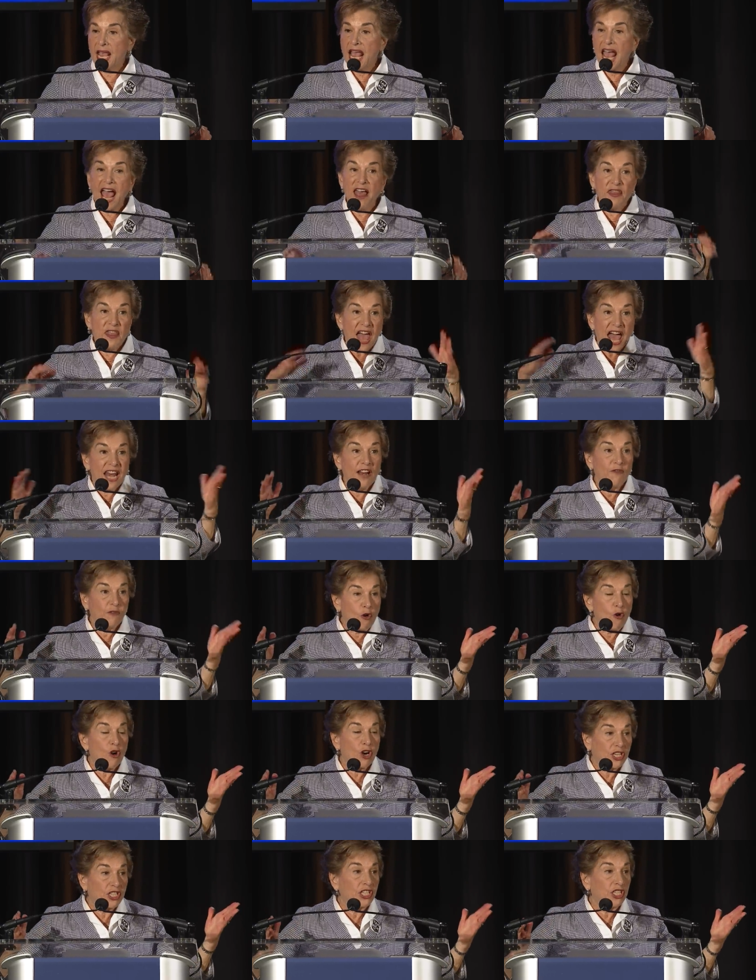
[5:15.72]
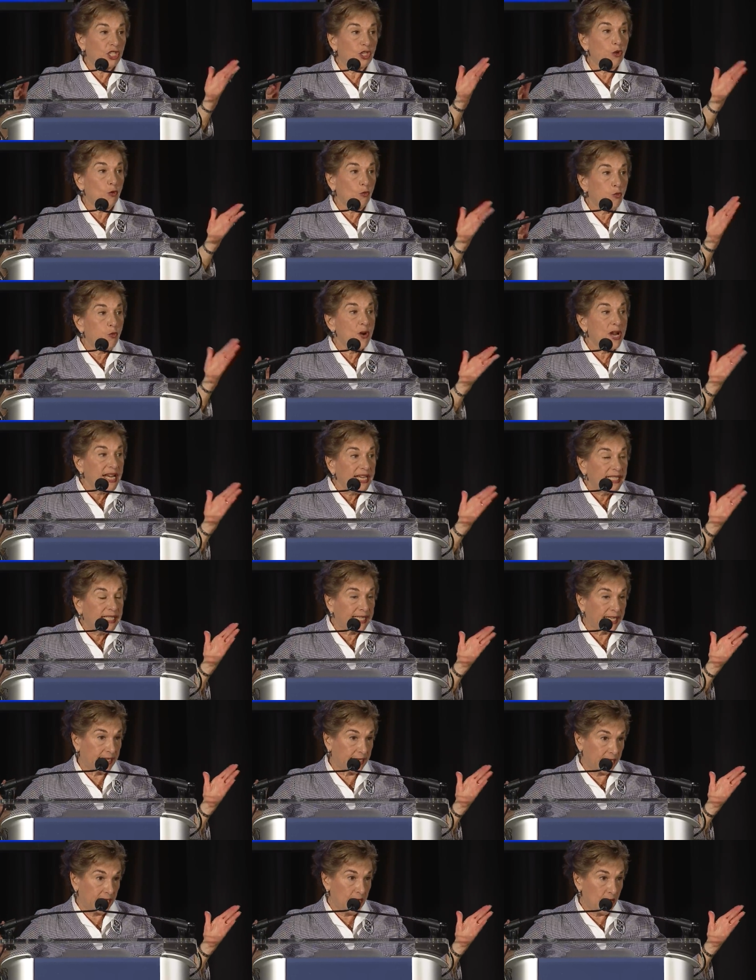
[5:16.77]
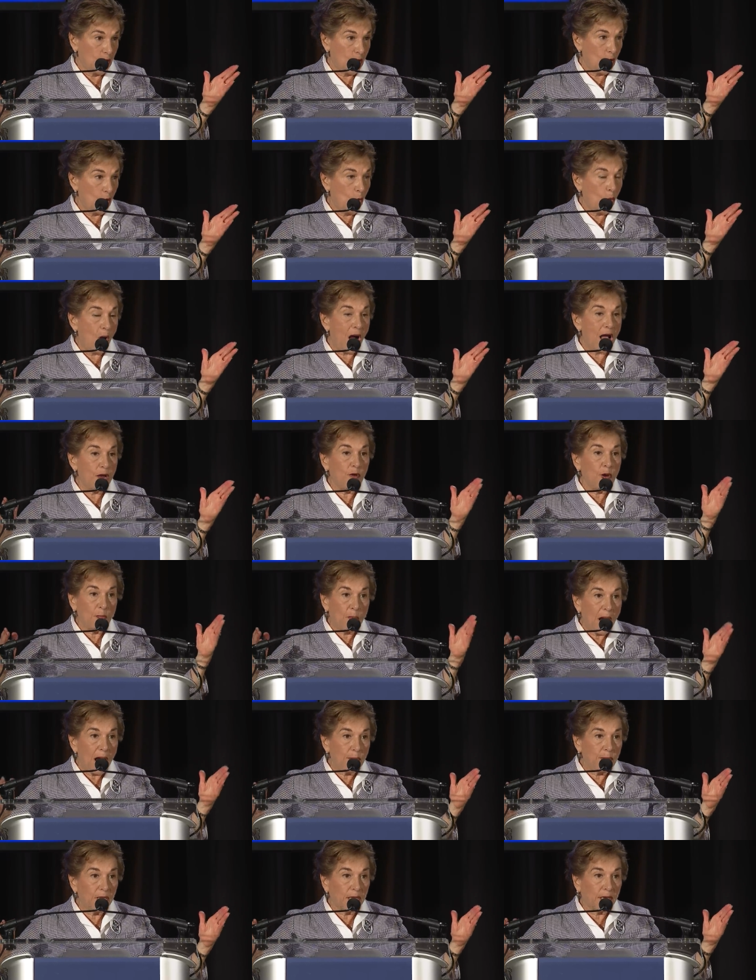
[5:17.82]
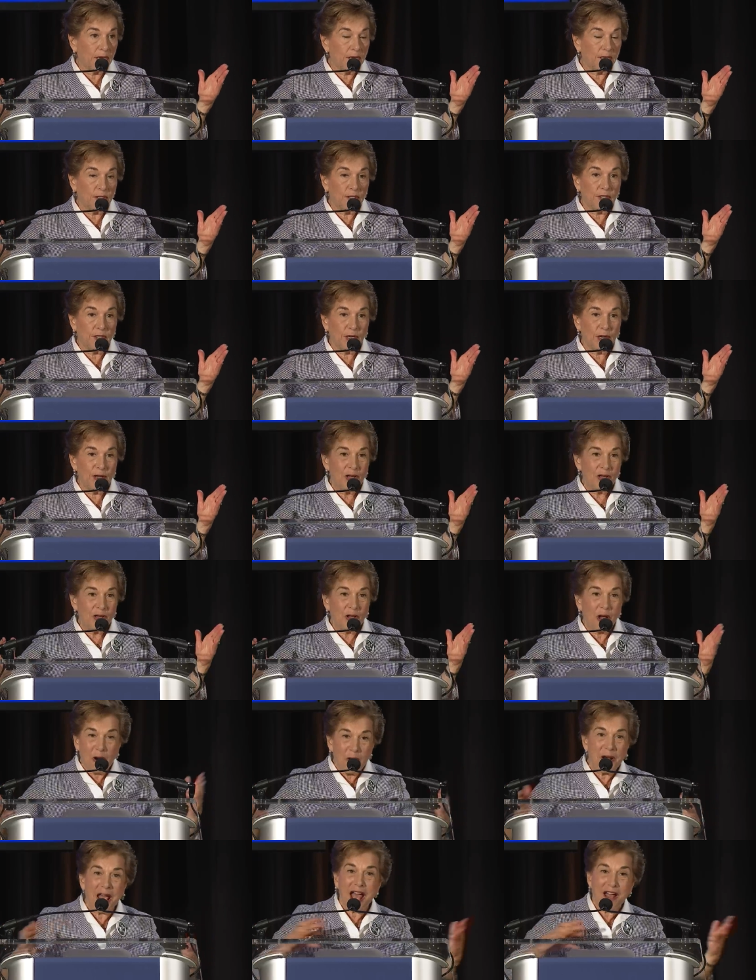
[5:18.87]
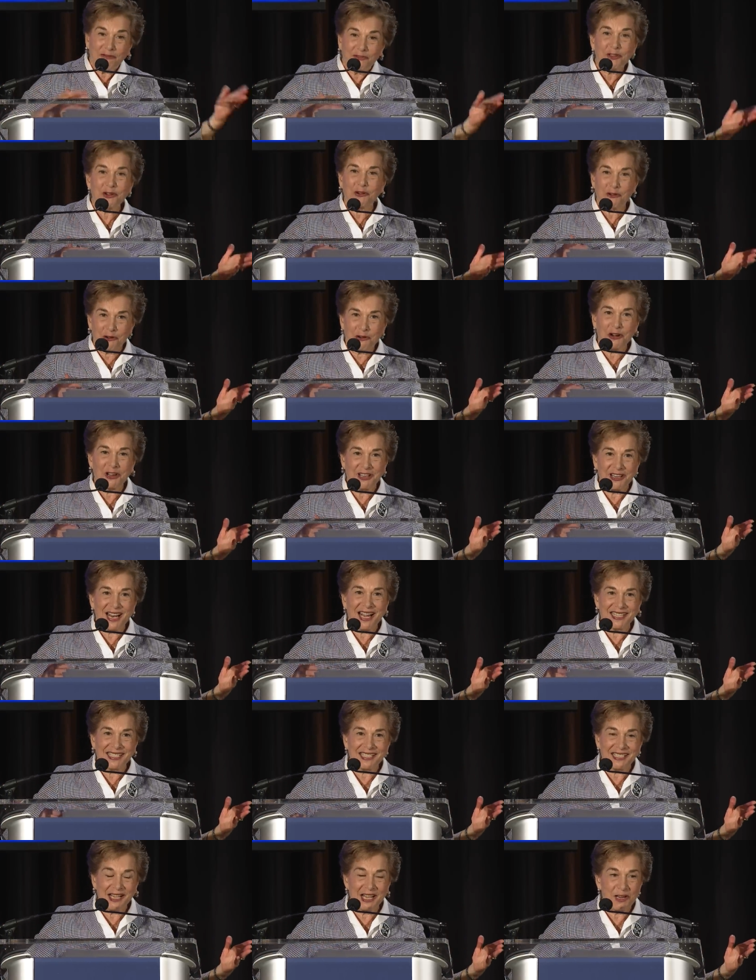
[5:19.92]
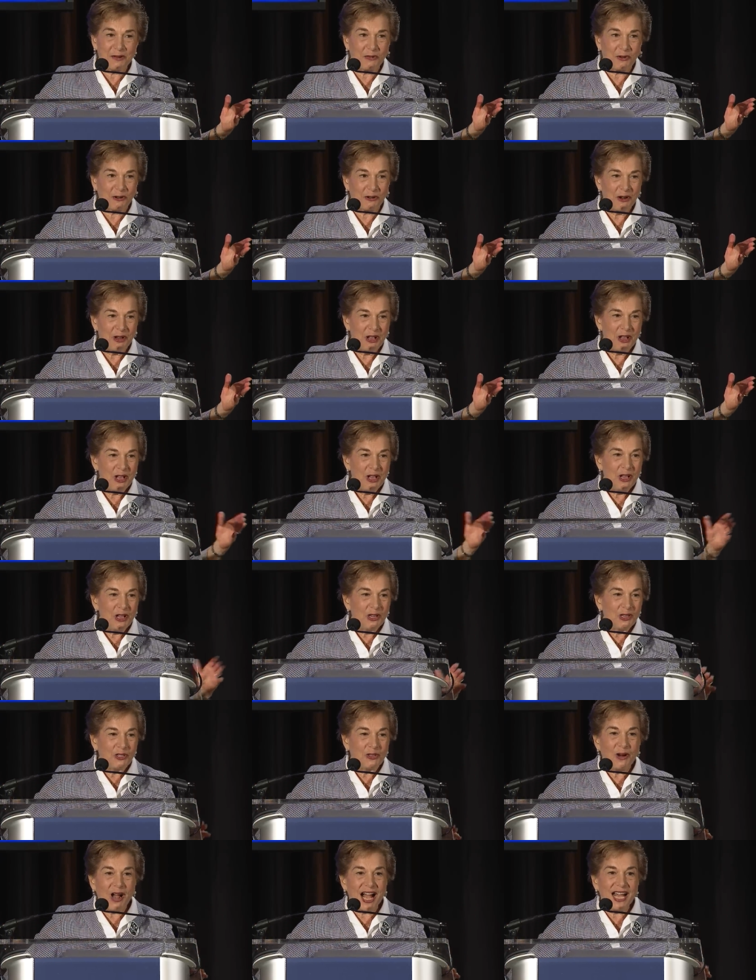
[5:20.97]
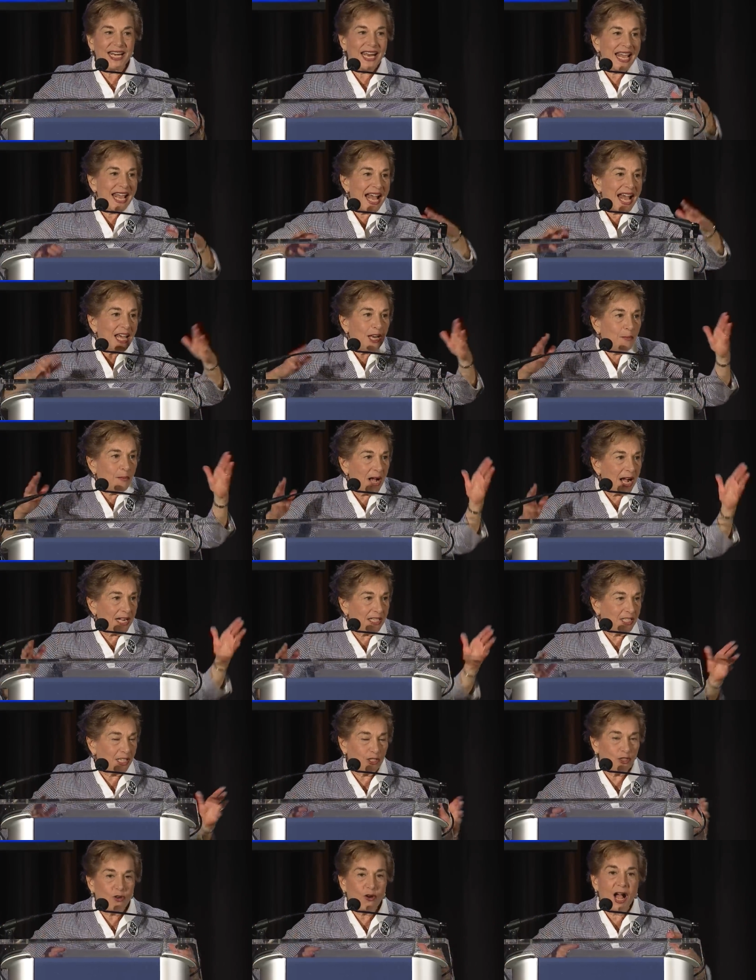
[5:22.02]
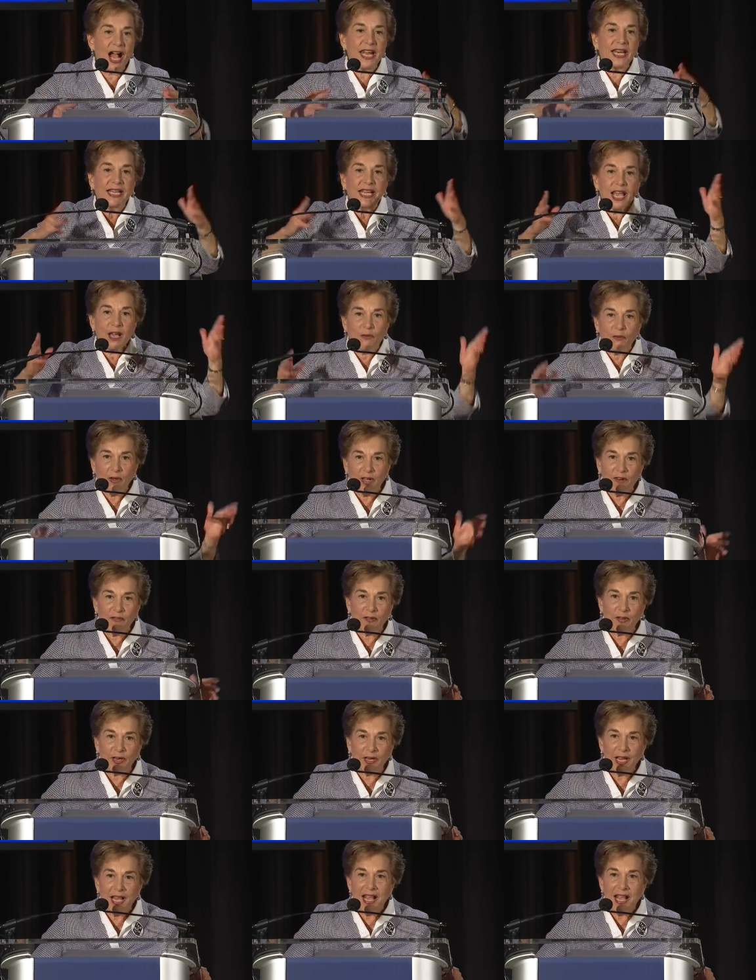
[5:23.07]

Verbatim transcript: And that, of course, is the reason why Republicans go after organized labor. Try to atomize it. Try to get rid of it